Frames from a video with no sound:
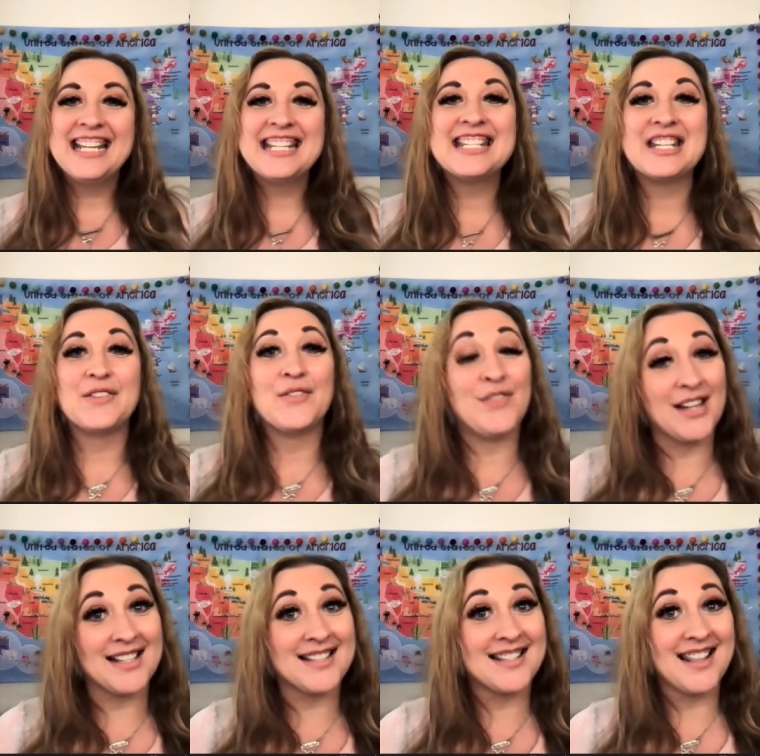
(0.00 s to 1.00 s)
to
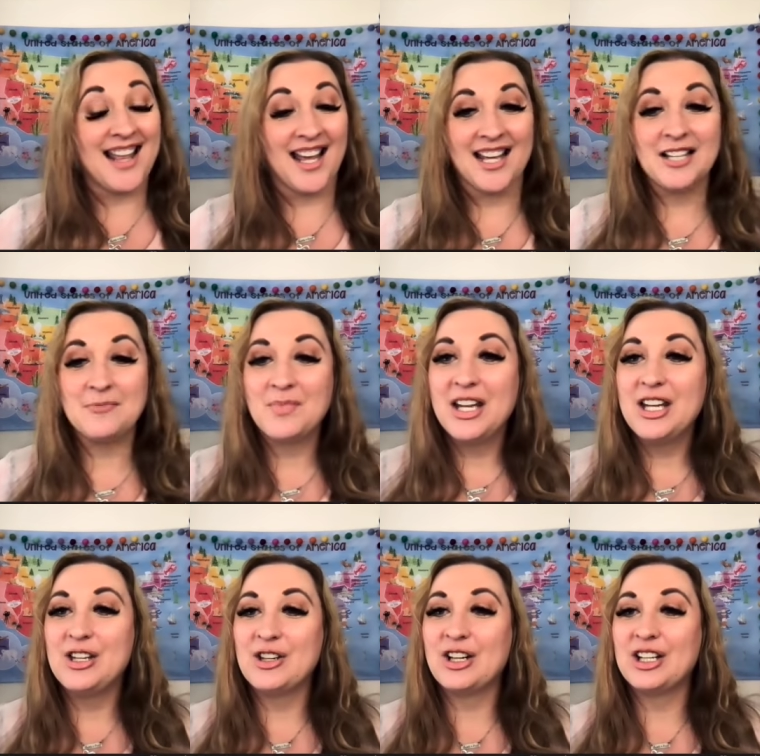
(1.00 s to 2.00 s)
fix that,
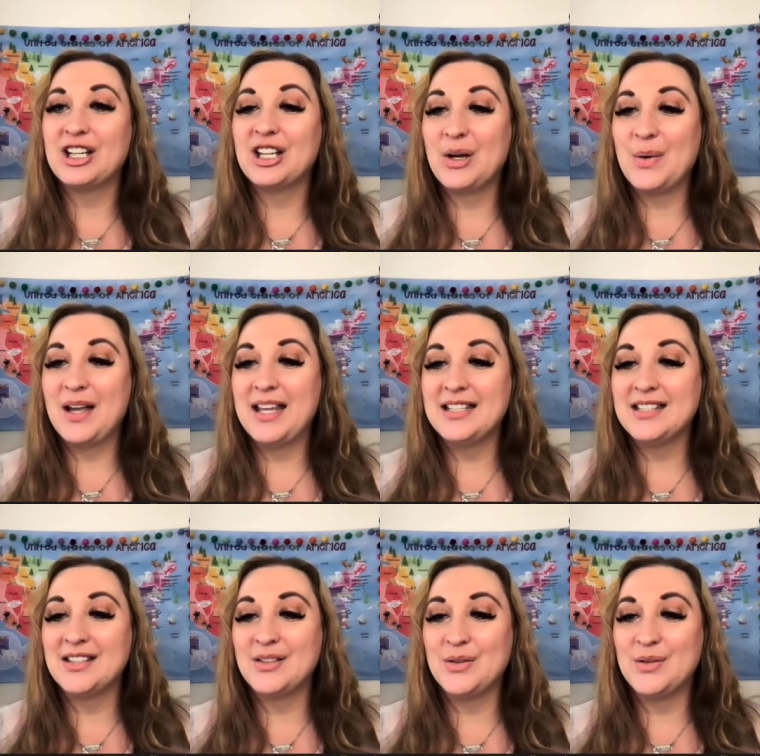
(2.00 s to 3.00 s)
you're going to go
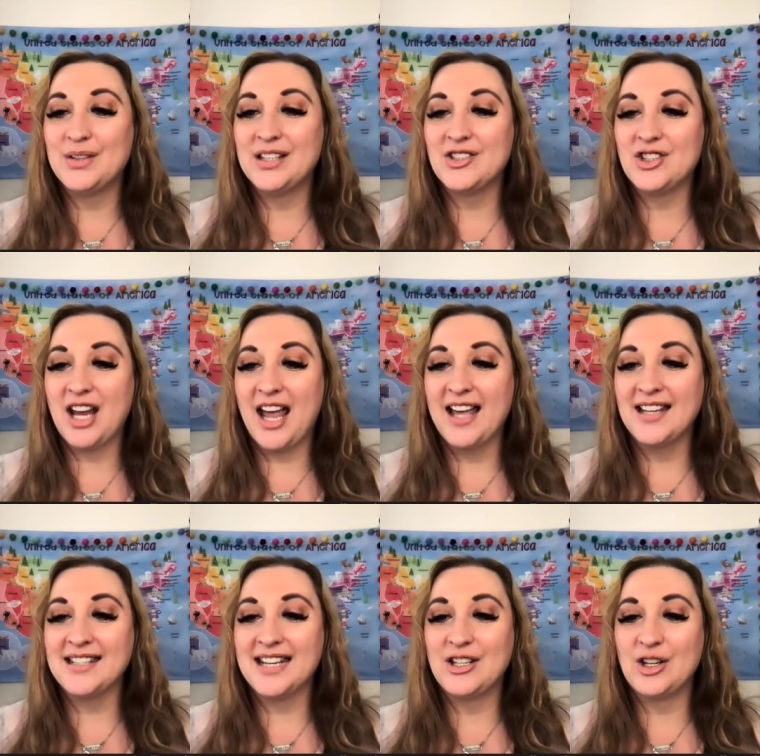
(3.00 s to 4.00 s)
into the
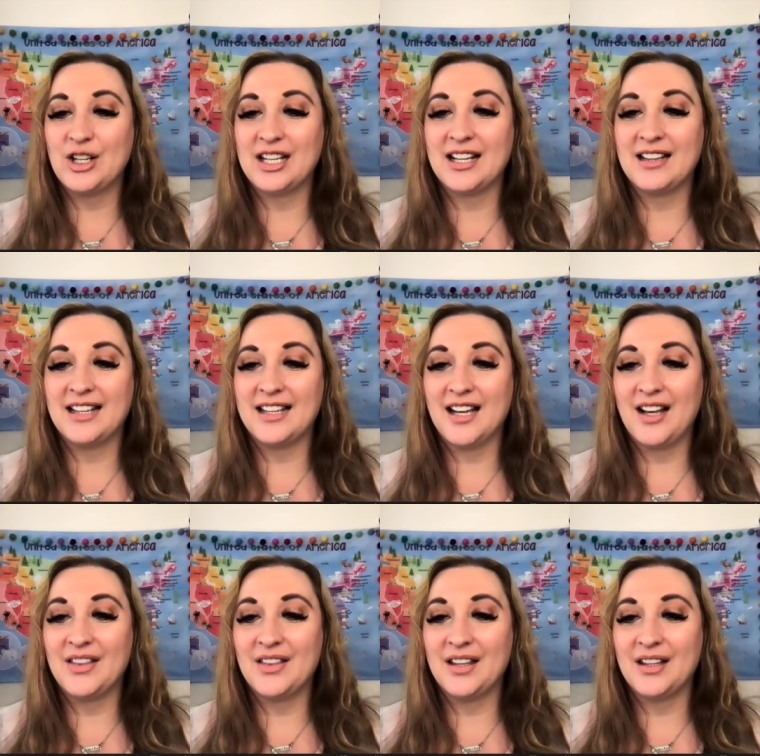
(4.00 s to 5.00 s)
chat and you're going to click
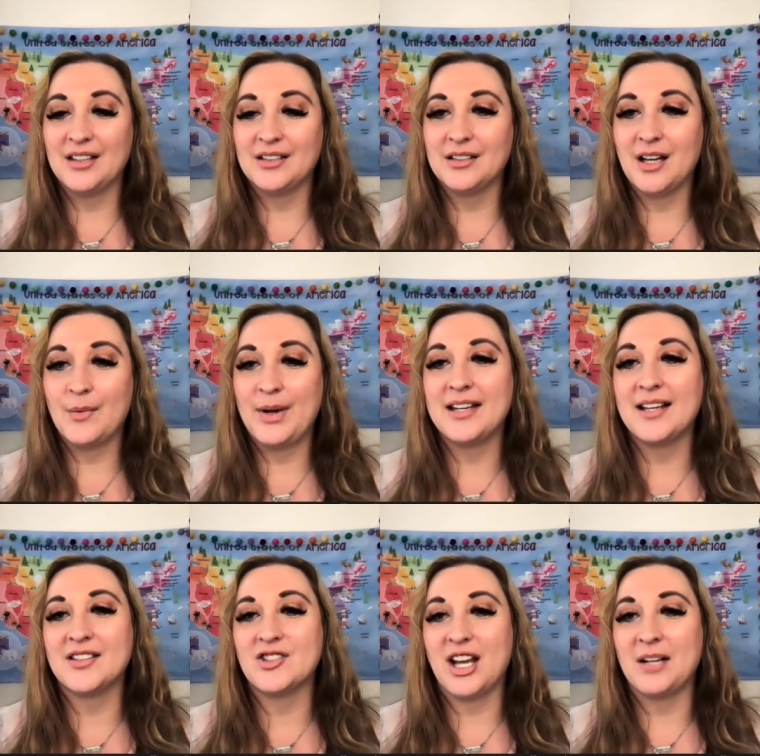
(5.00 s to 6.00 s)
on the, oh wait, not
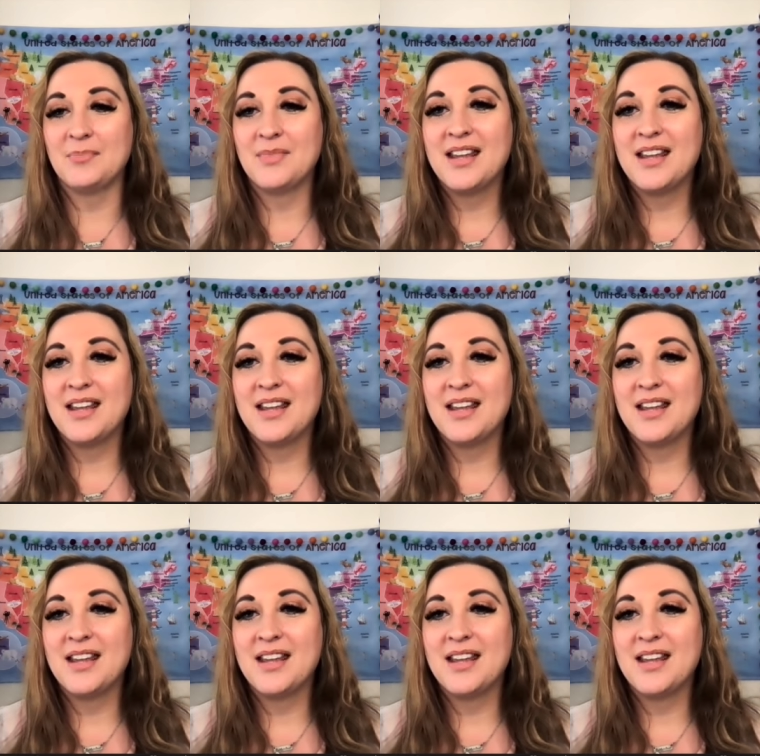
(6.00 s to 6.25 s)
the chat.